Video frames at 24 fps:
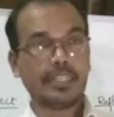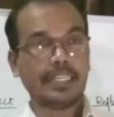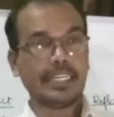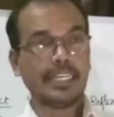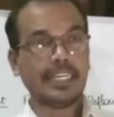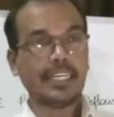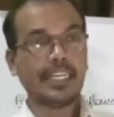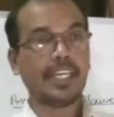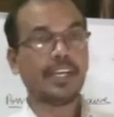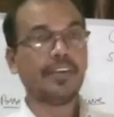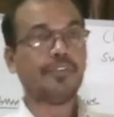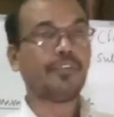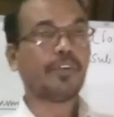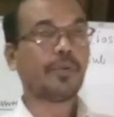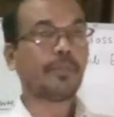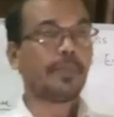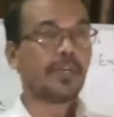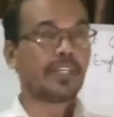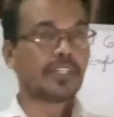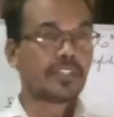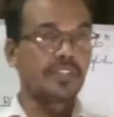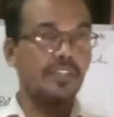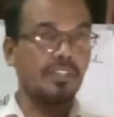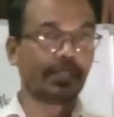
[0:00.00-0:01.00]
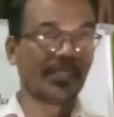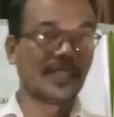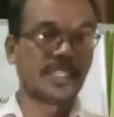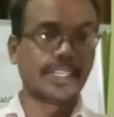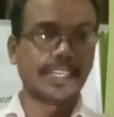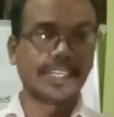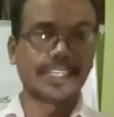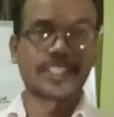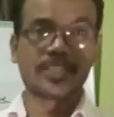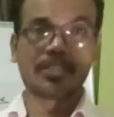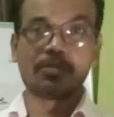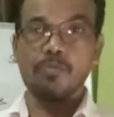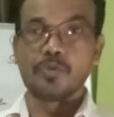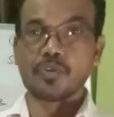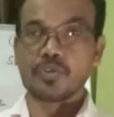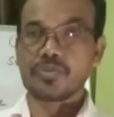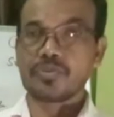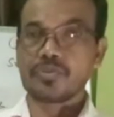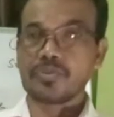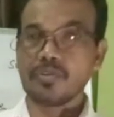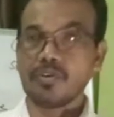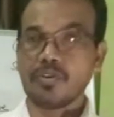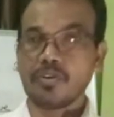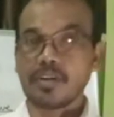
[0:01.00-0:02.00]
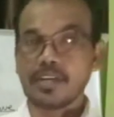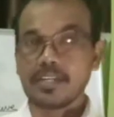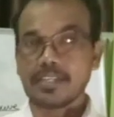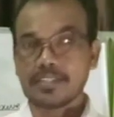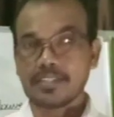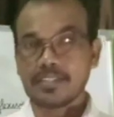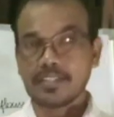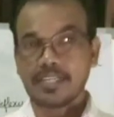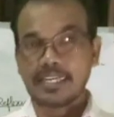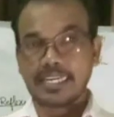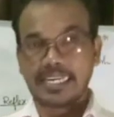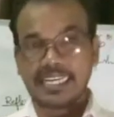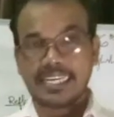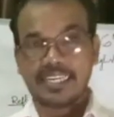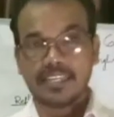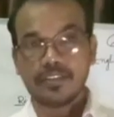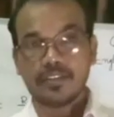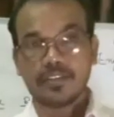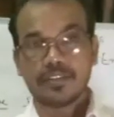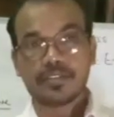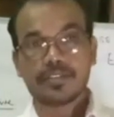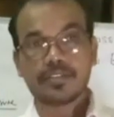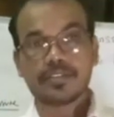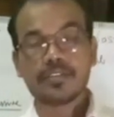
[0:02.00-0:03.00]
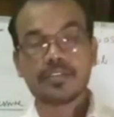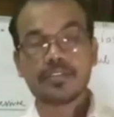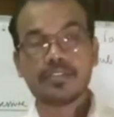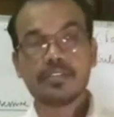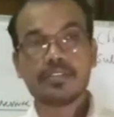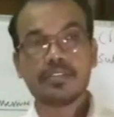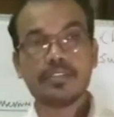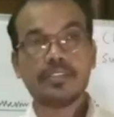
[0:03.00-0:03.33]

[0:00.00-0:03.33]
reading information in the textbooks or else in the readers,